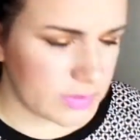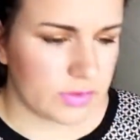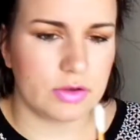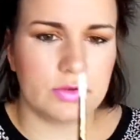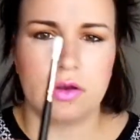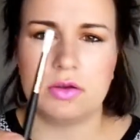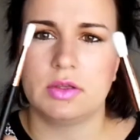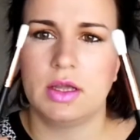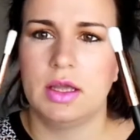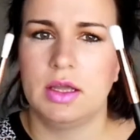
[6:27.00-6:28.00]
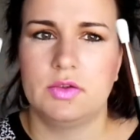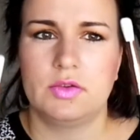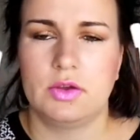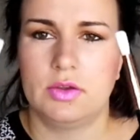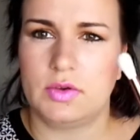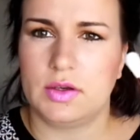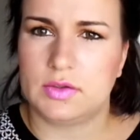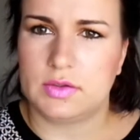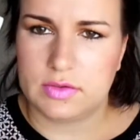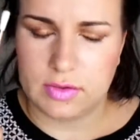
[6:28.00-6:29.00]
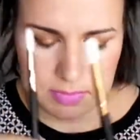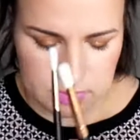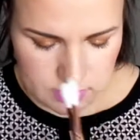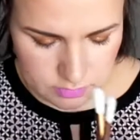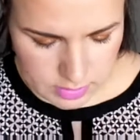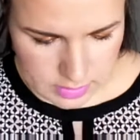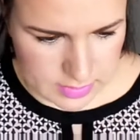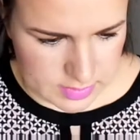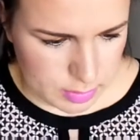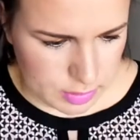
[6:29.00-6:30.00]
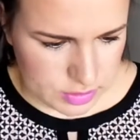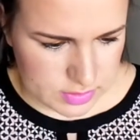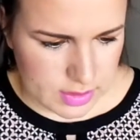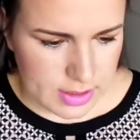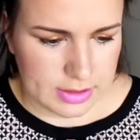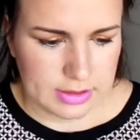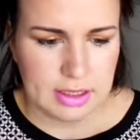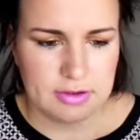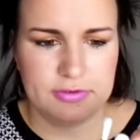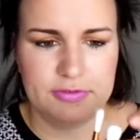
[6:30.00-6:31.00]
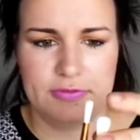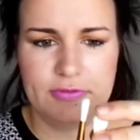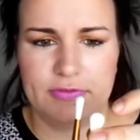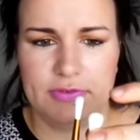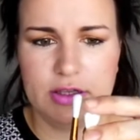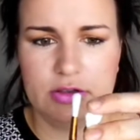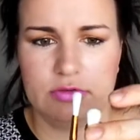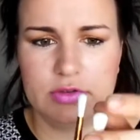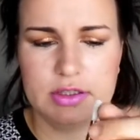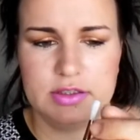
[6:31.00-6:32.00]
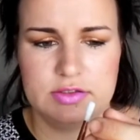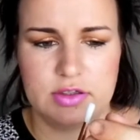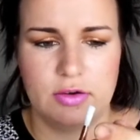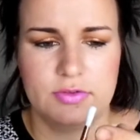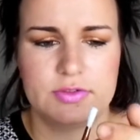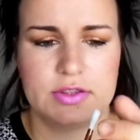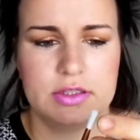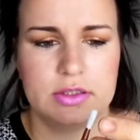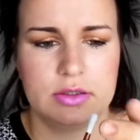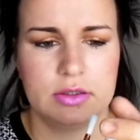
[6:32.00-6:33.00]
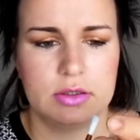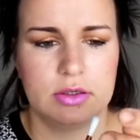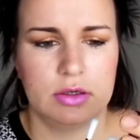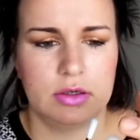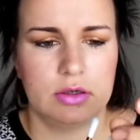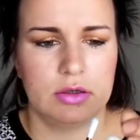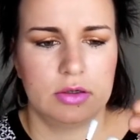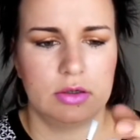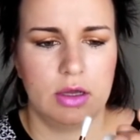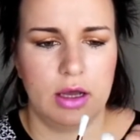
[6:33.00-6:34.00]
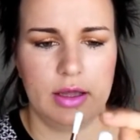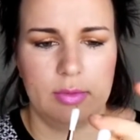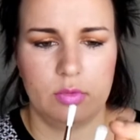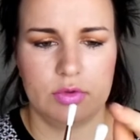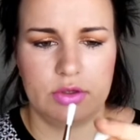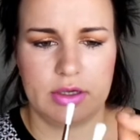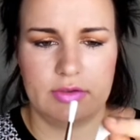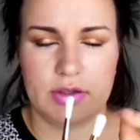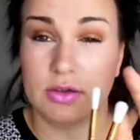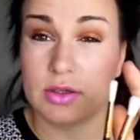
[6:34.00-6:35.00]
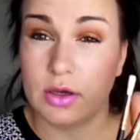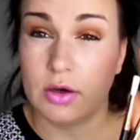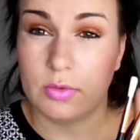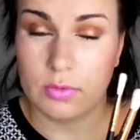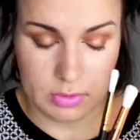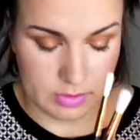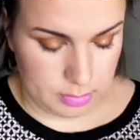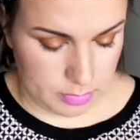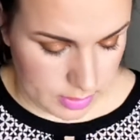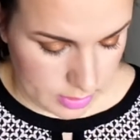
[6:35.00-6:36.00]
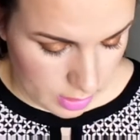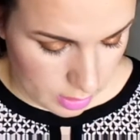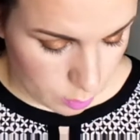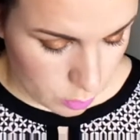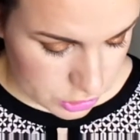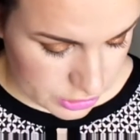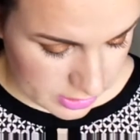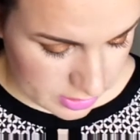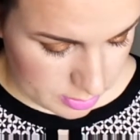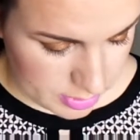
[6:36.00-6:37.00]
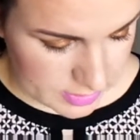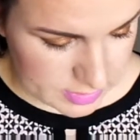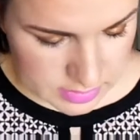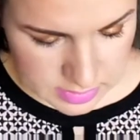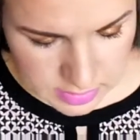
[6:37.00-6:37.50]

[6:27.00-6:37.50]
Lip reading: is rose gold. So you've got some really nice brushes. They feel really soft. I am wondering how they're gonna go with washing, but